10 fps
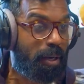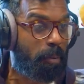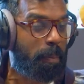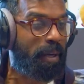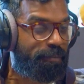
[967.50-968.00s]

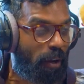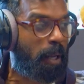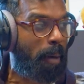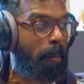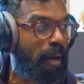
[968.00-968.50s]
We're being
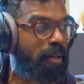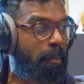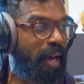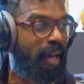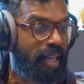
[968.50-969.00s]
followed by a polar
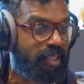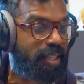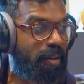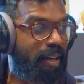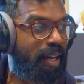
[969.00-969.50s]
bear. Let's
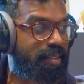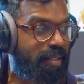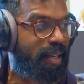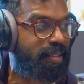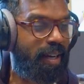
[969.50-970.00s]
go, guys.
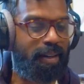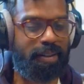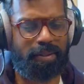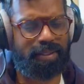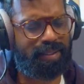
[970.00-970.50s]
Let's go.
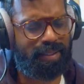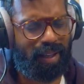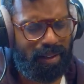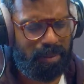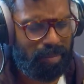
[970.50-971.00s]
It was
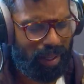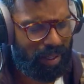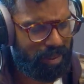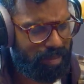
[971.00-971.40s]
so bad.